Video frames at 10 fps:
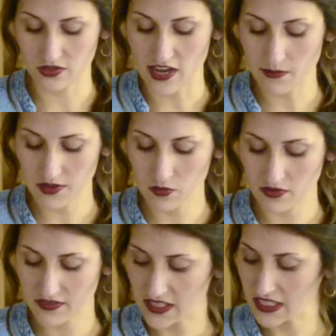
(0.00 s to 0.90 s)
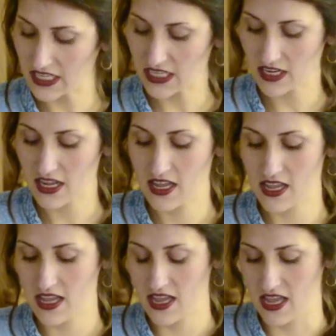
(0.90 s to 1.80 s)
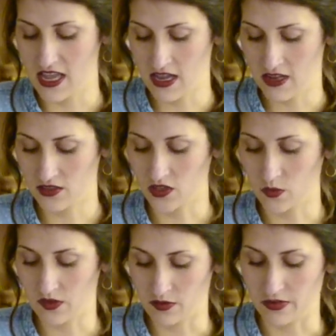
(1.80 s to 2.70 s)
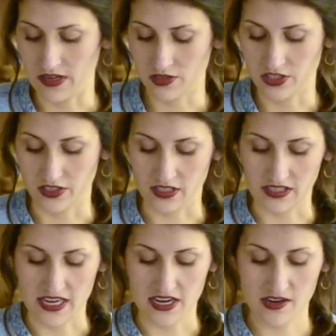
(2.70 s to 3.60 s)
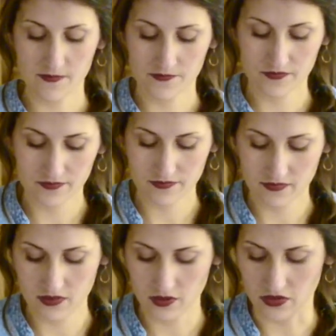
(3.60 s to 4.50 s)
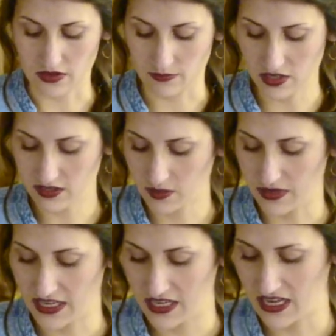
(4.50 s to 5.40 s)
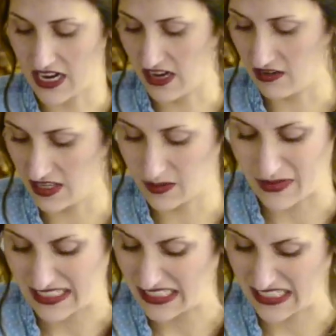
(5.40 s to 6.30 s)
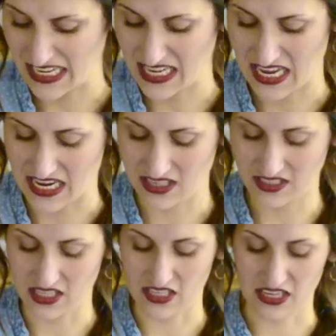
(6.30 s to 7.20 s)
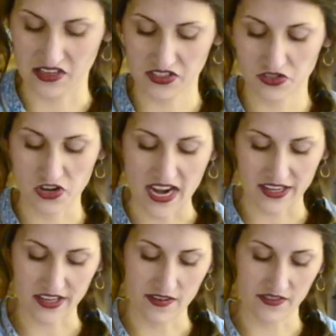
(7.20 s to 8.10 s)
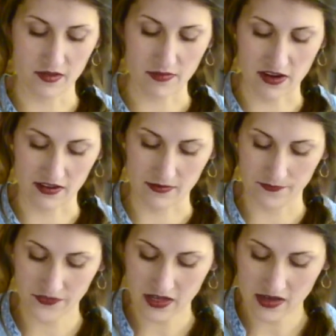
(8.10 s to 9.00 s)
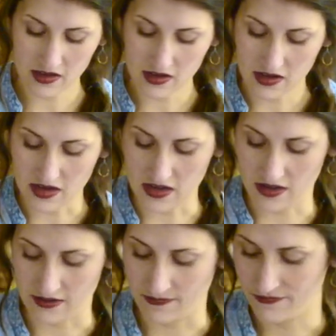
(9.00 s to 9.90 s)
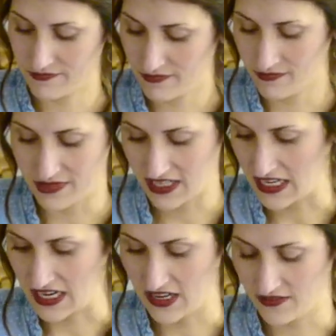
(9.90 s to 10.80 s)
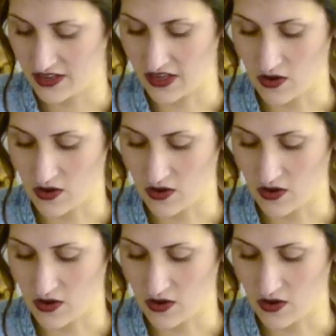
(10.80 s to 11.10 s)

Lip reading: topping will fill it in, and so will the brown sugar layer. So I'm just spreading it out as best as I can to try to cover the bottom. But again, if there are